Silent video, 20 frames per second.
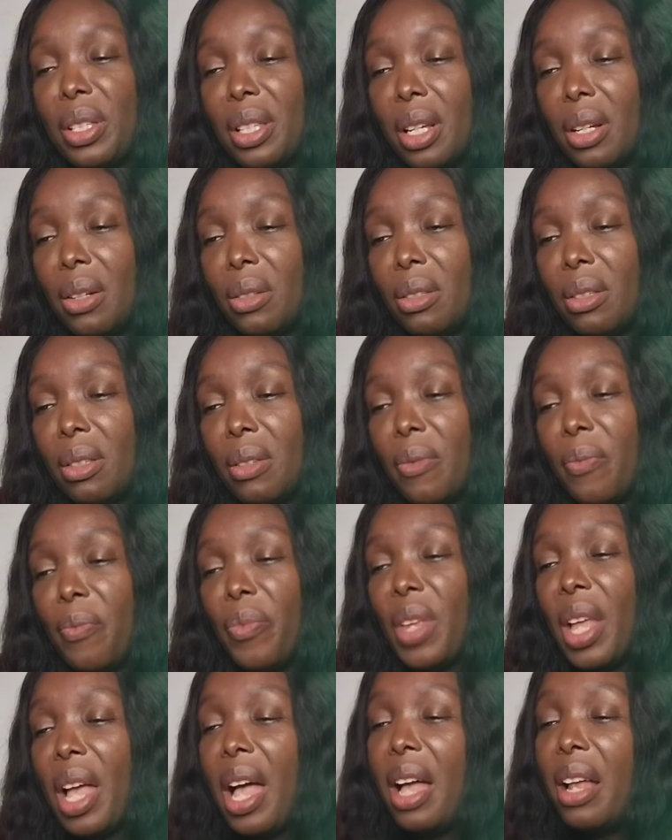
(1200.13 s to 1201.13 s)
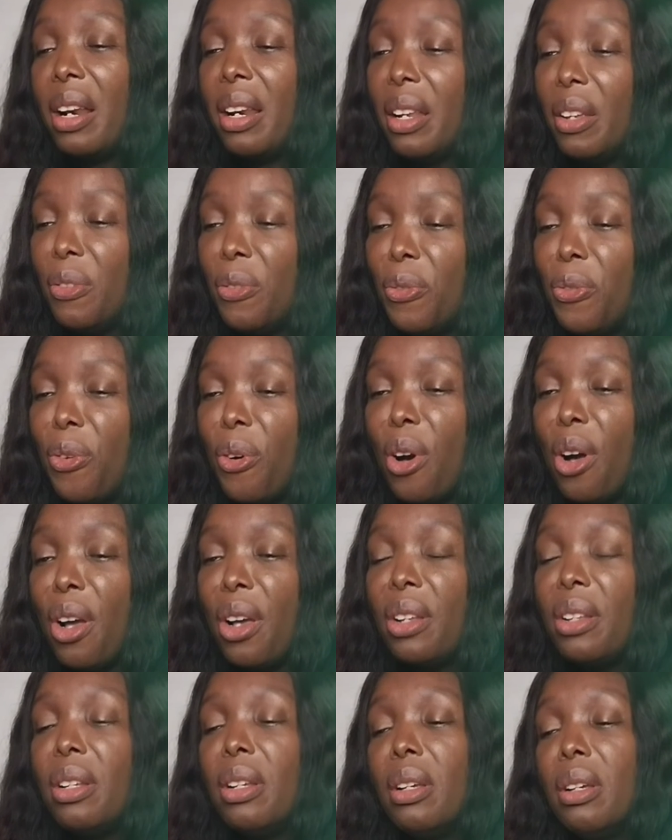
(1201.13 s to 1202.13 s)
cells and
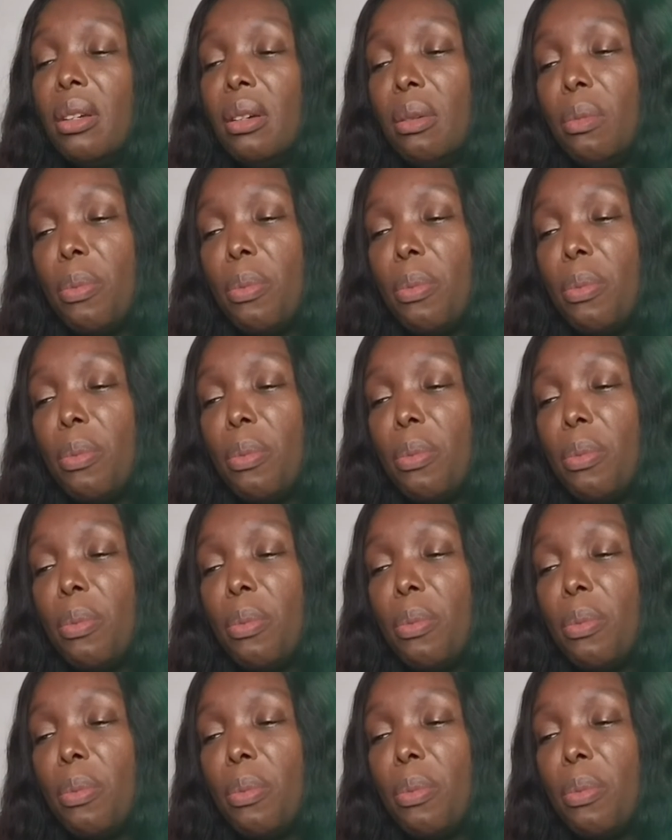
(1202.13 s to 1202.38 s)
lymphoid